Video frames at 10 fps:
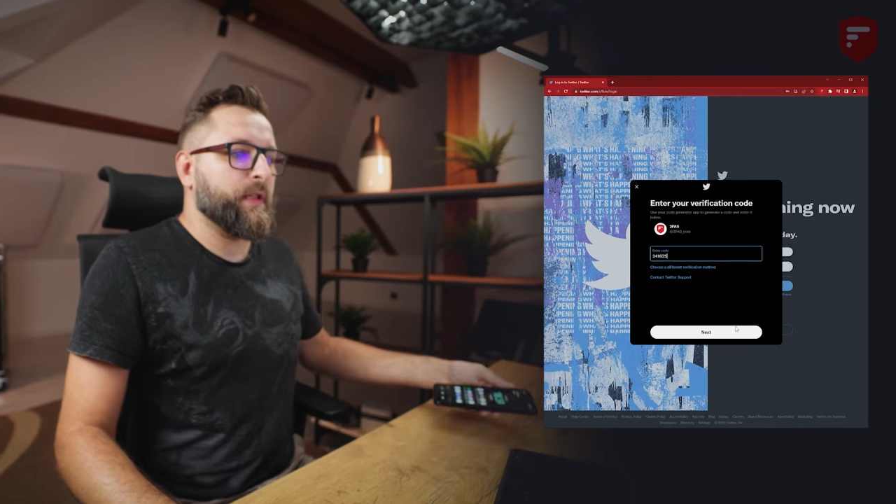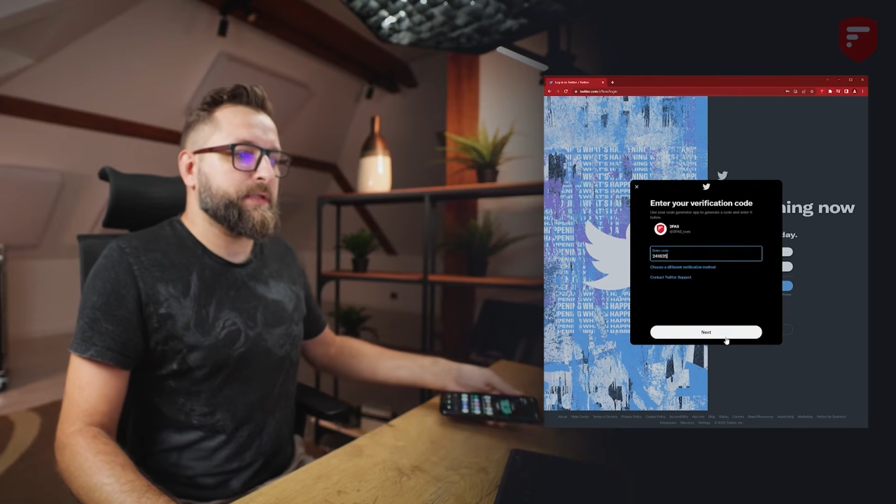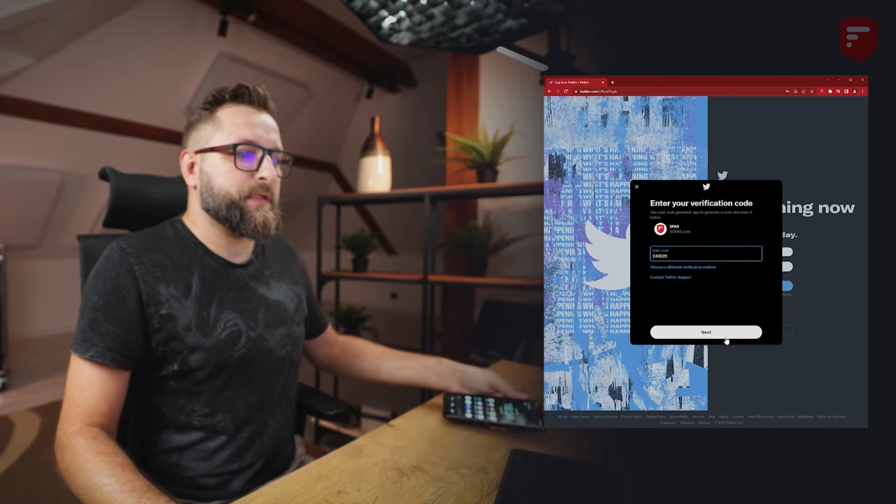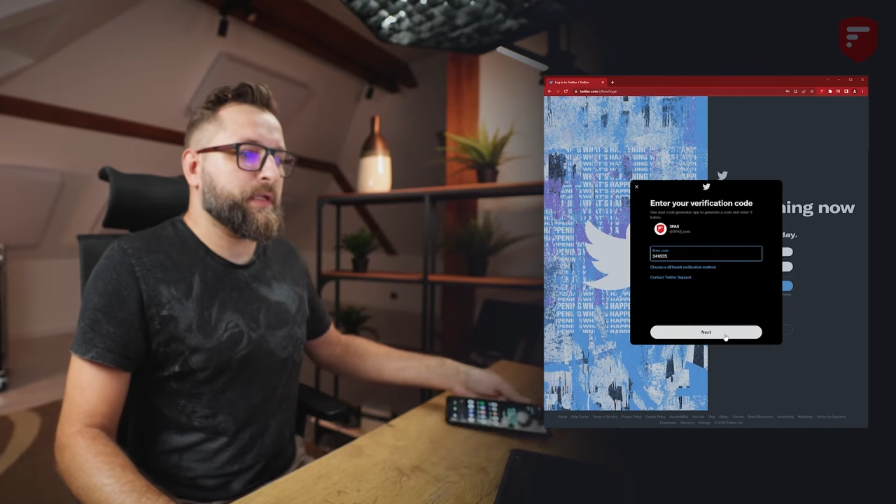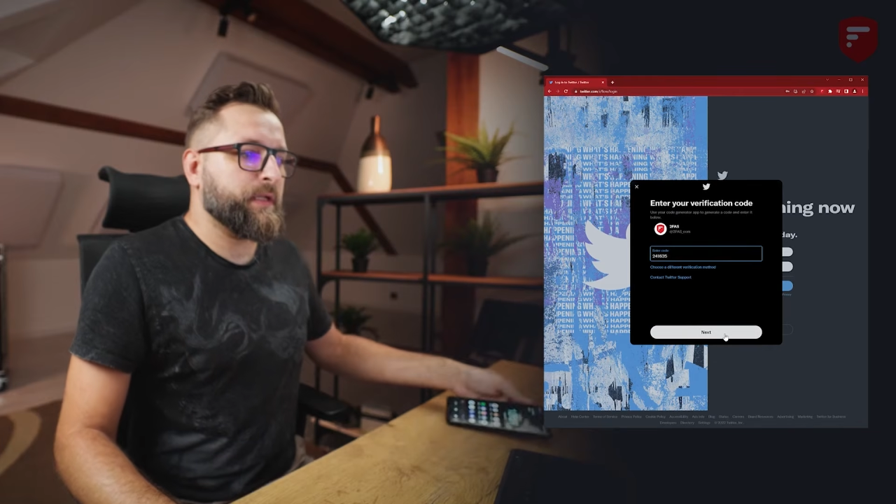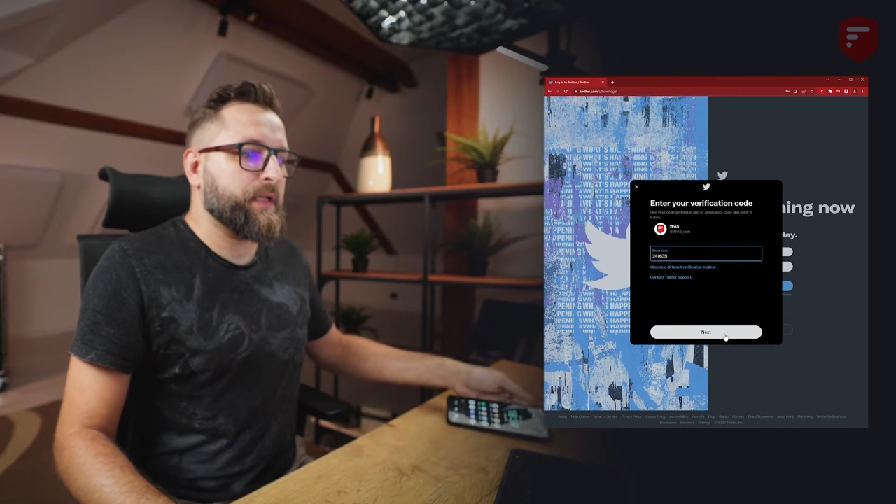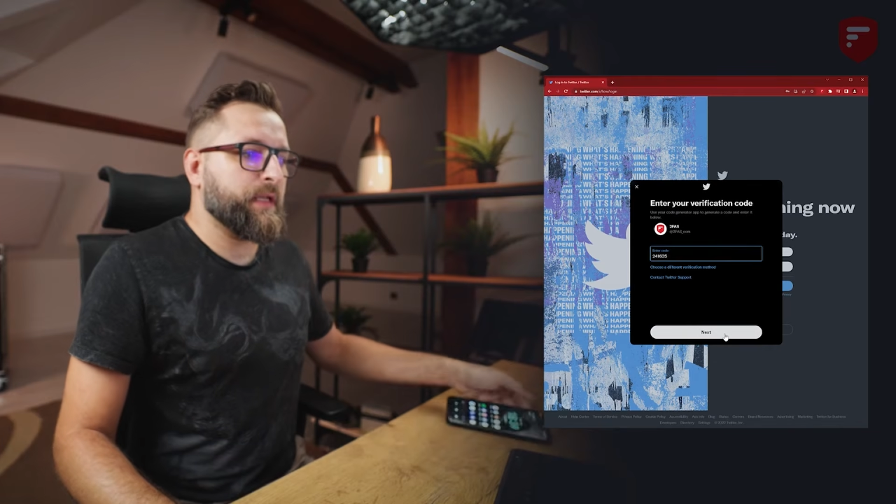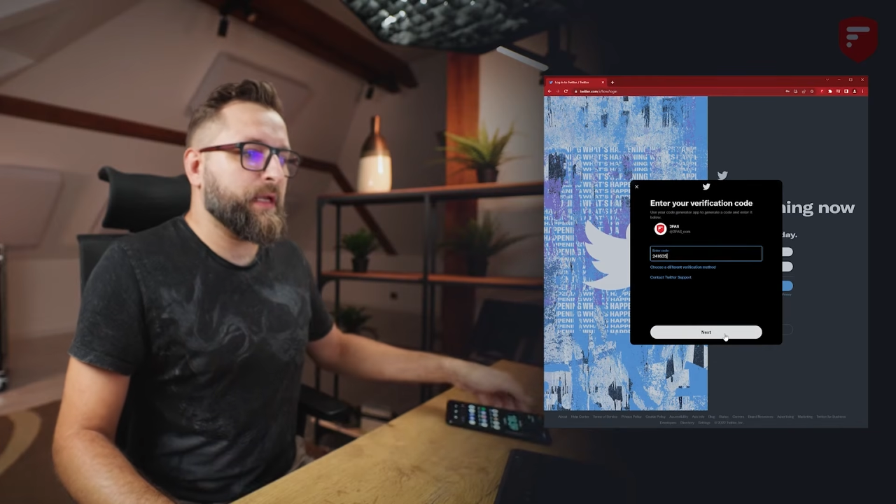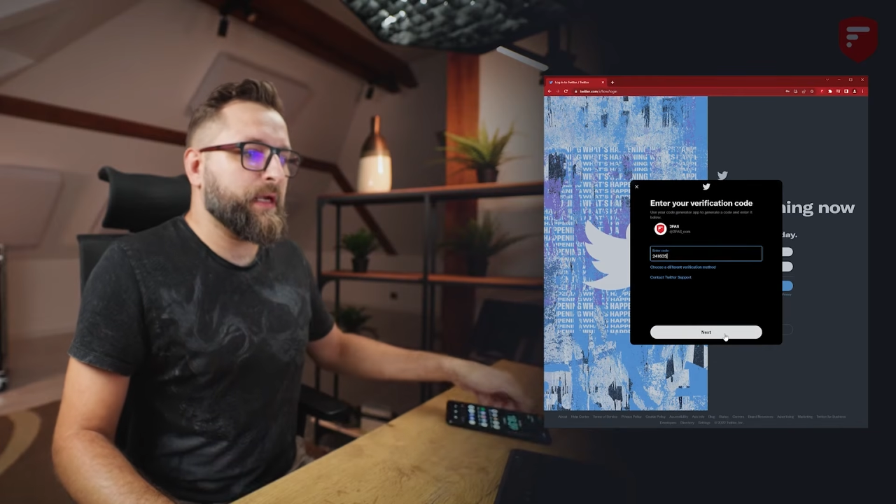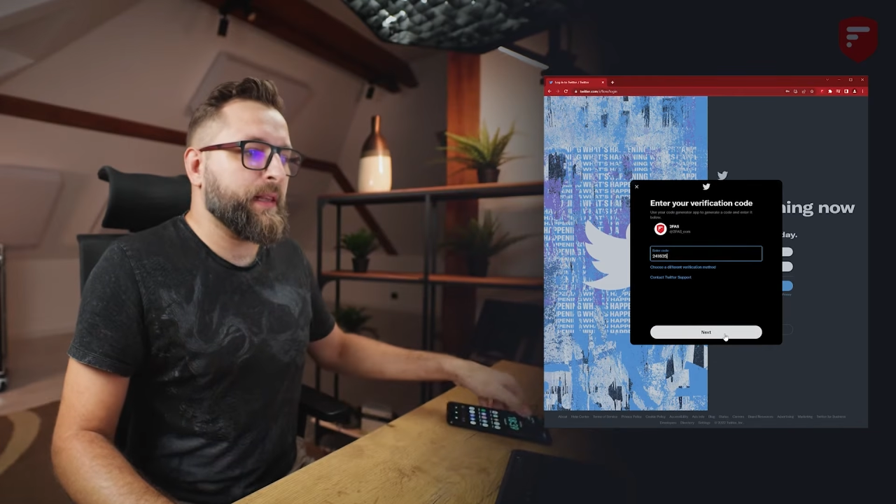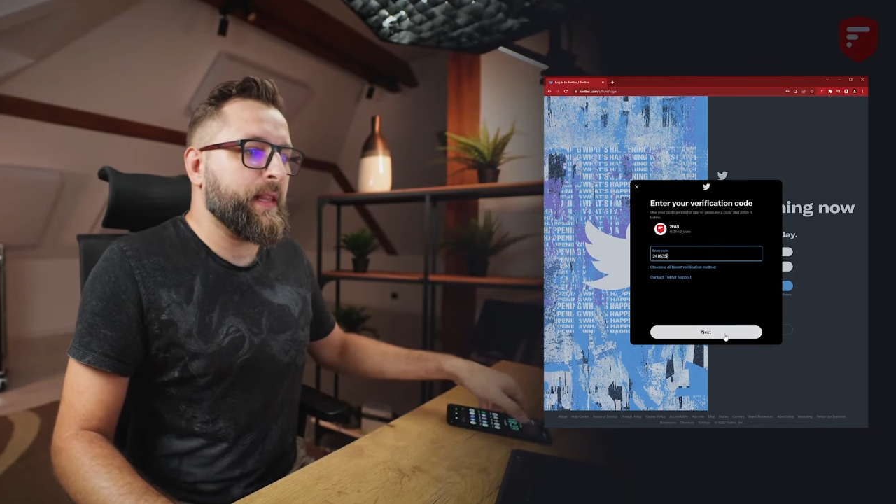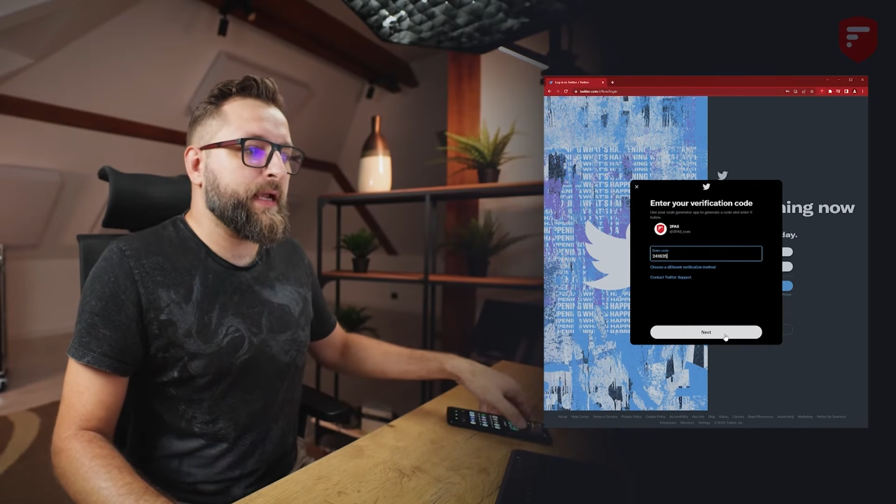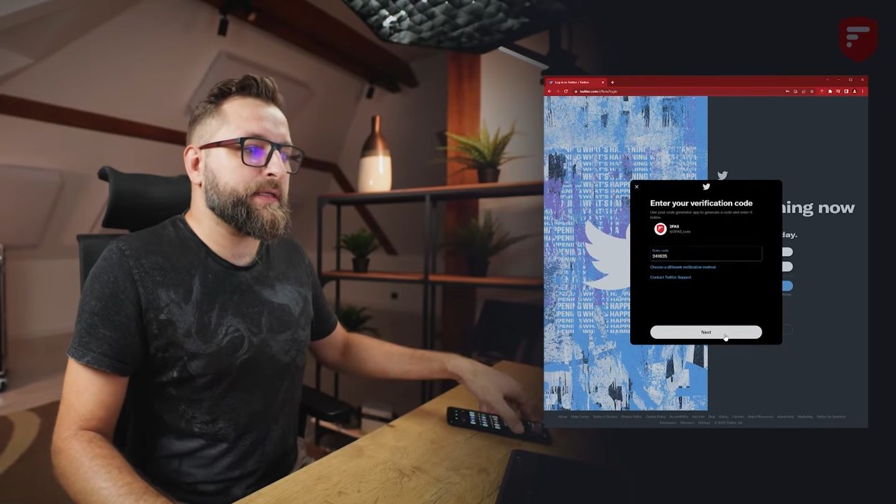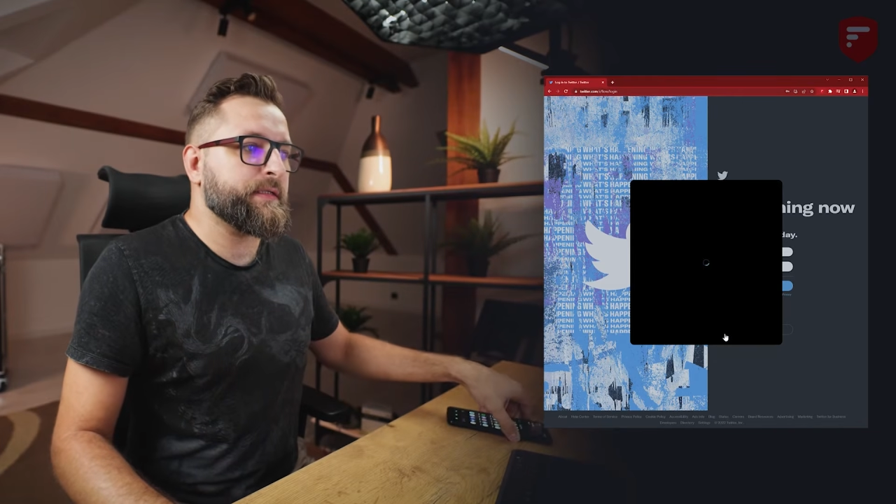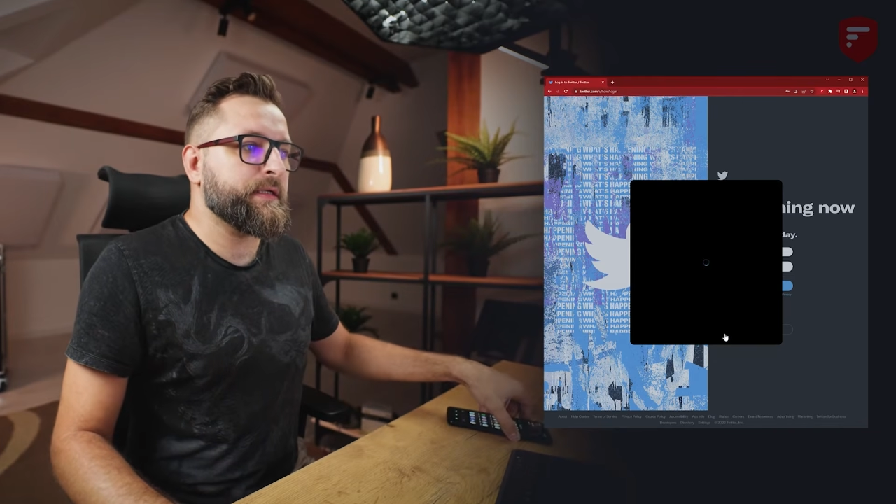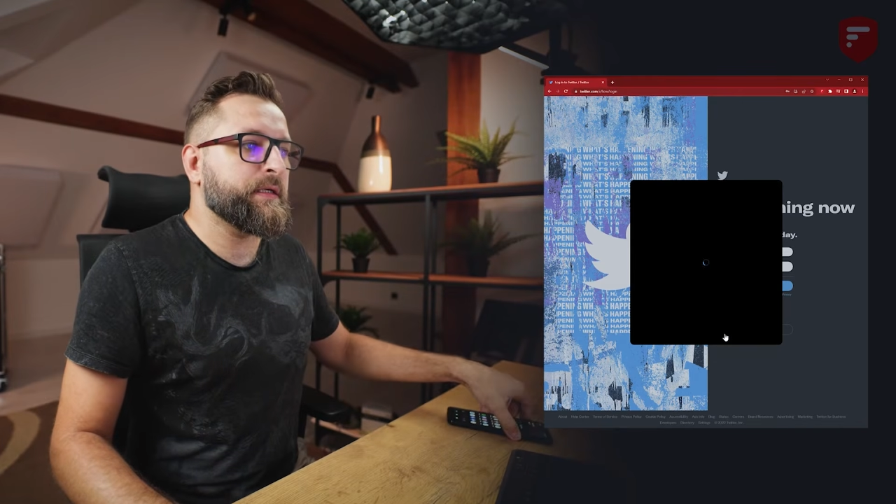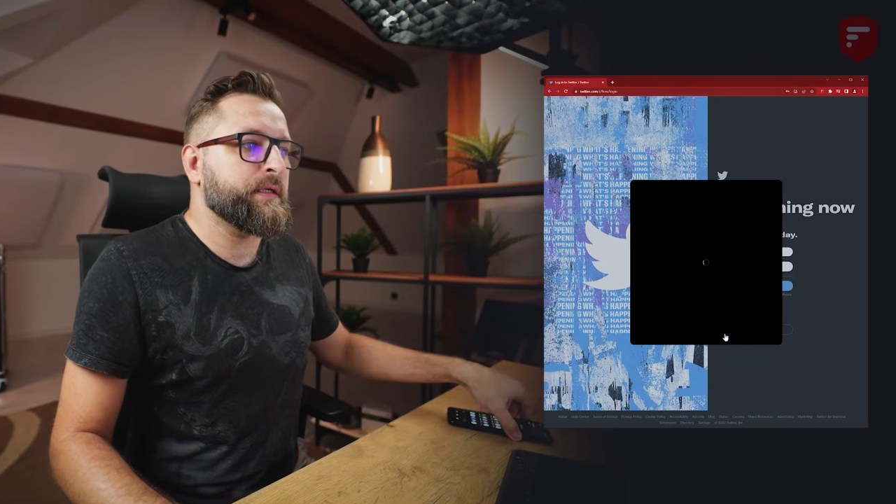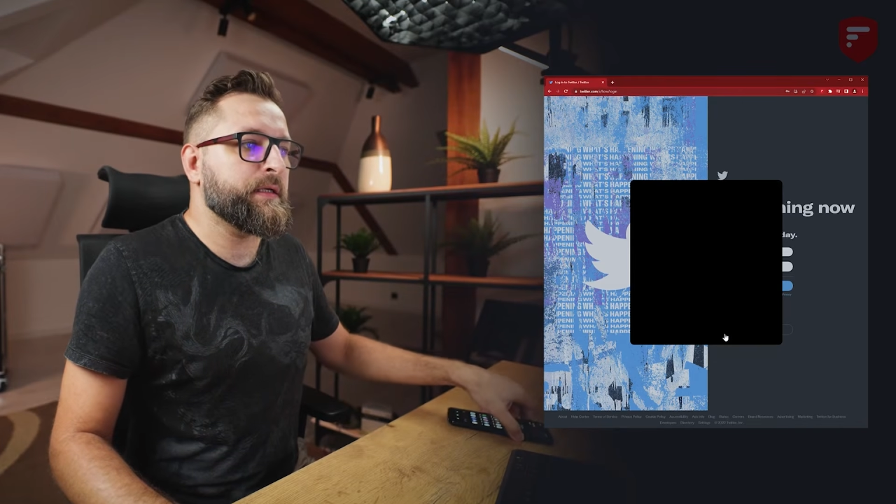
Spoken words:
let's click next,